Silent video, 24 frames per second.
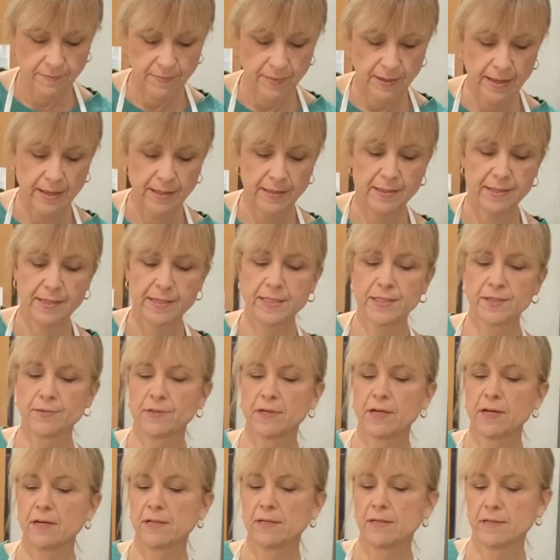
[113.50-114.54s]
And this
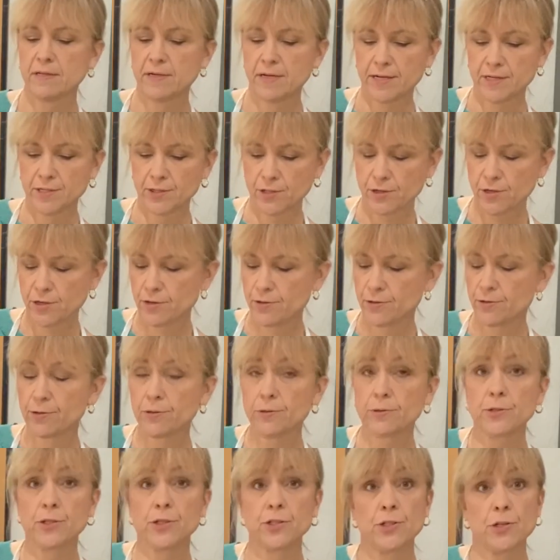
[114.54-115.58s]
color is oh
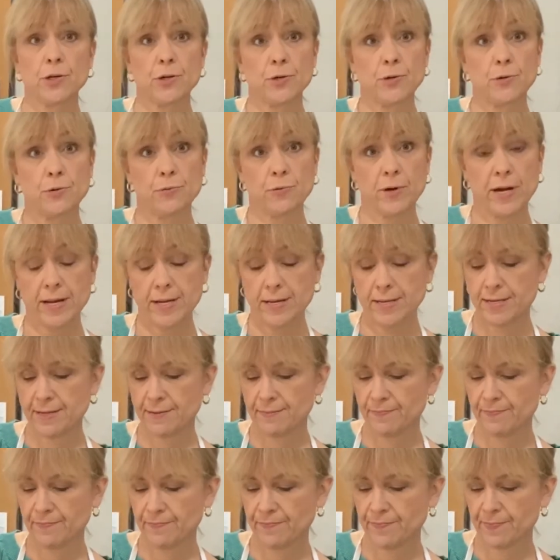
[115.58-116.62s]
so red.
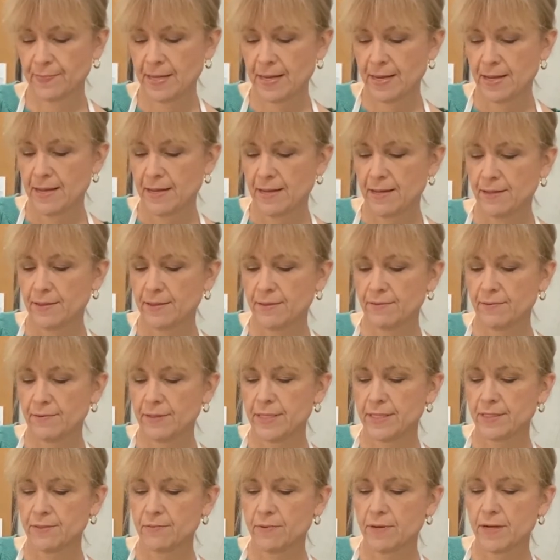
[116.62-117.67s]
The
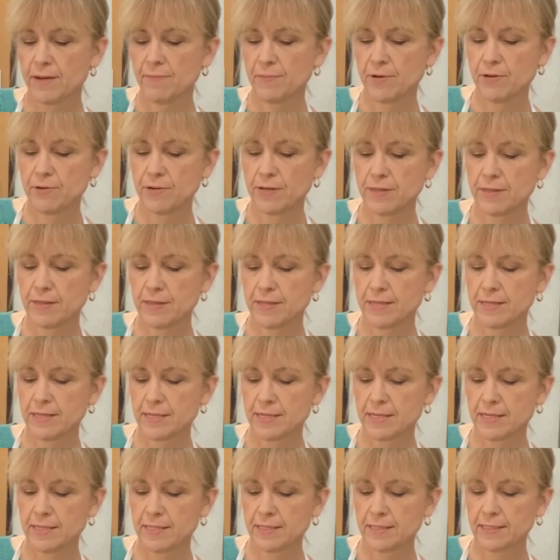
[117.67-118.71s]
reason why I'm doing
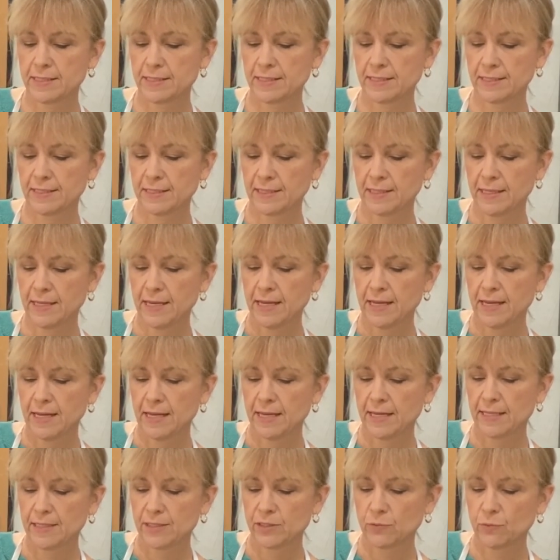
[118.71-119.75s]
this
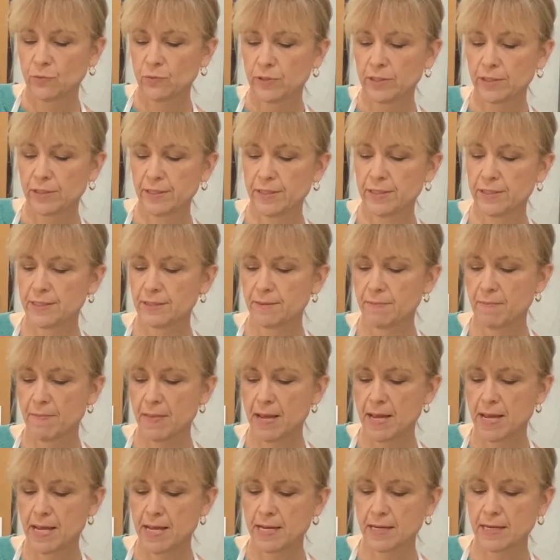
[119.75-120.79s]
is we're going to
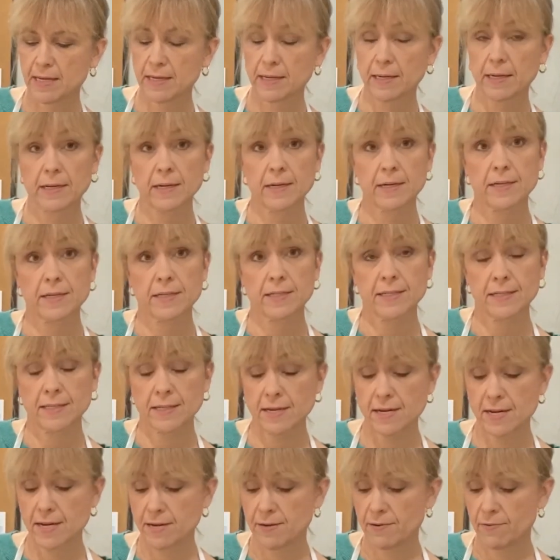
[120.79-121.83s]
make a
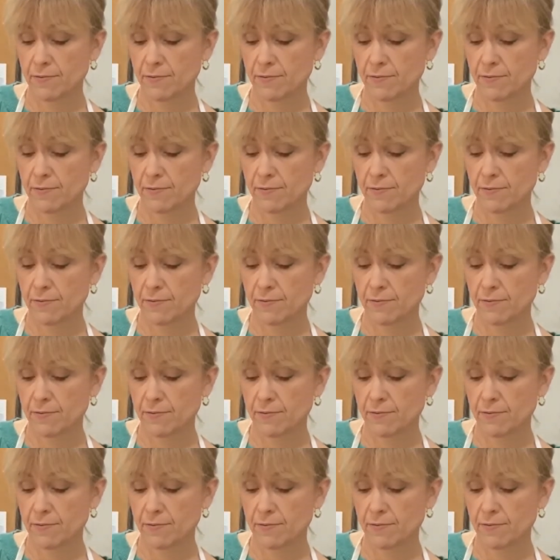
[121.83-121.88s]
sign.